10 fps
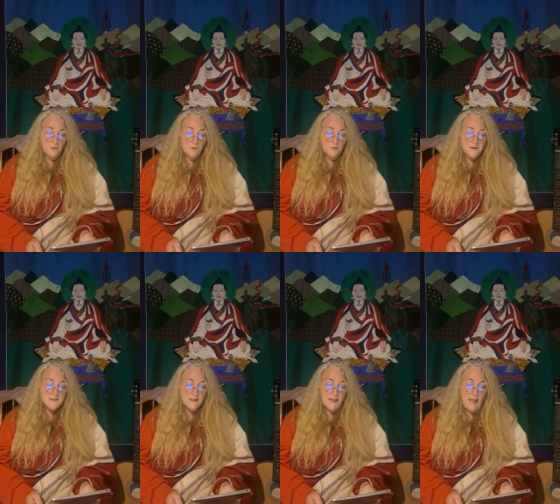or
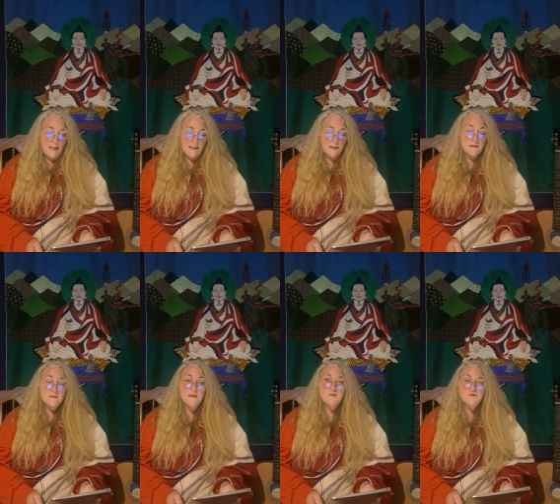as a cake
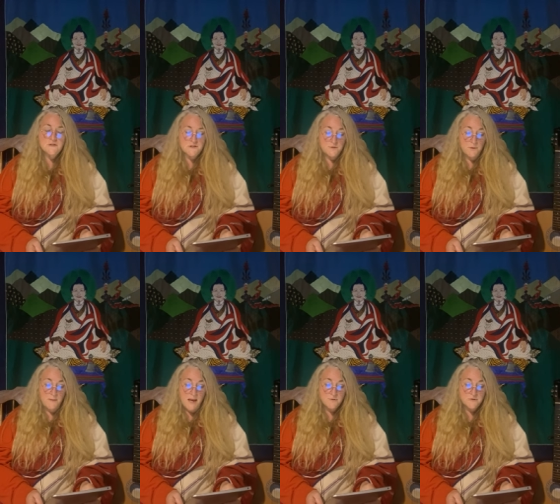delicious to a
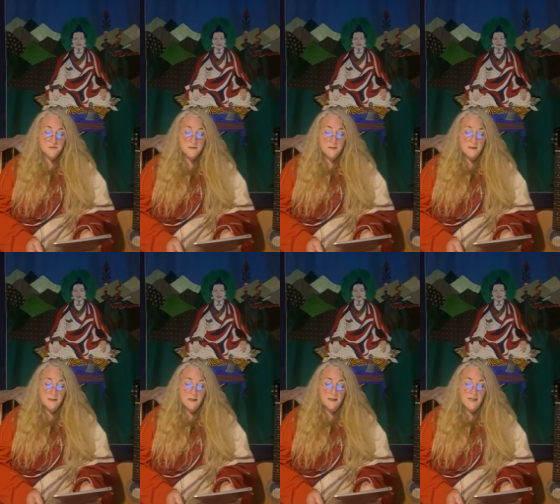mouse,
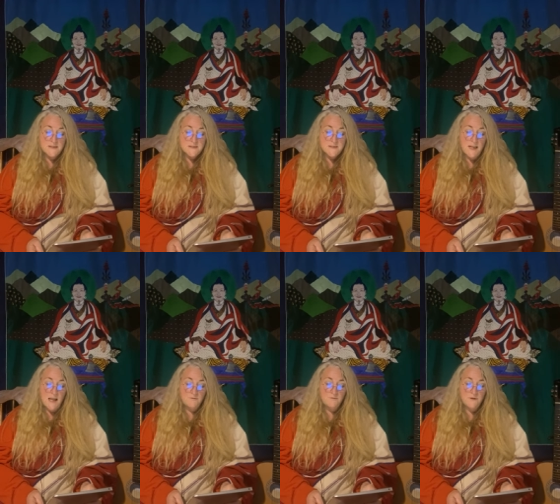against the
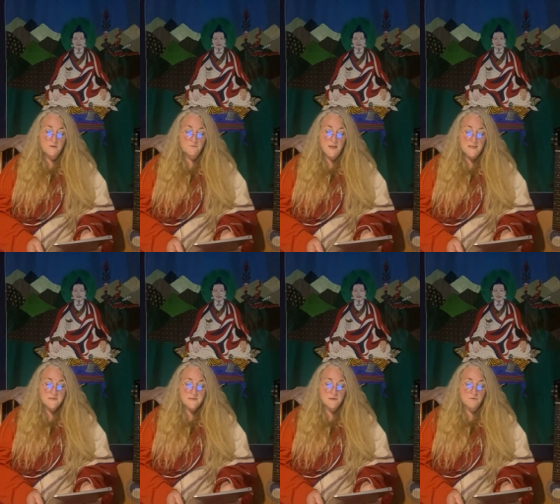envy of
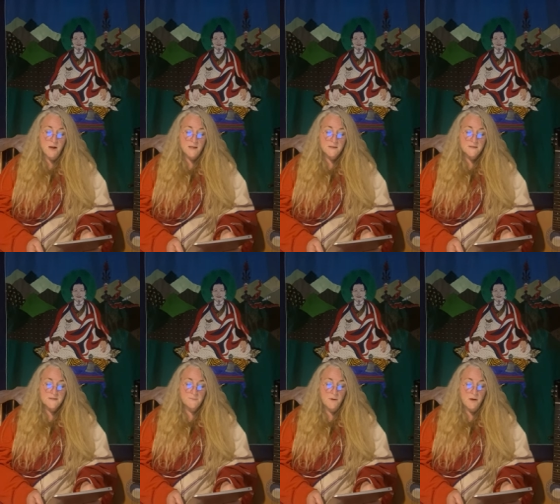less grand
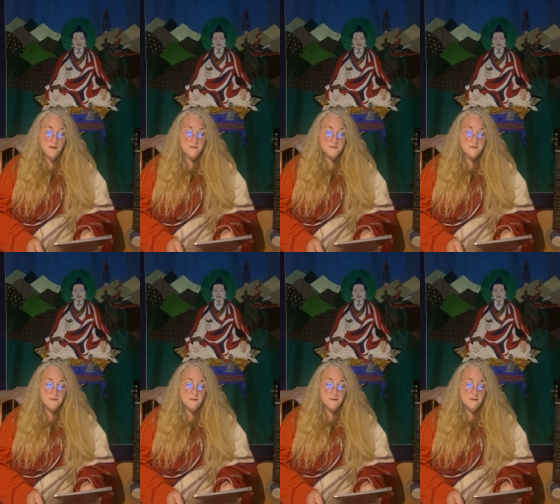demands,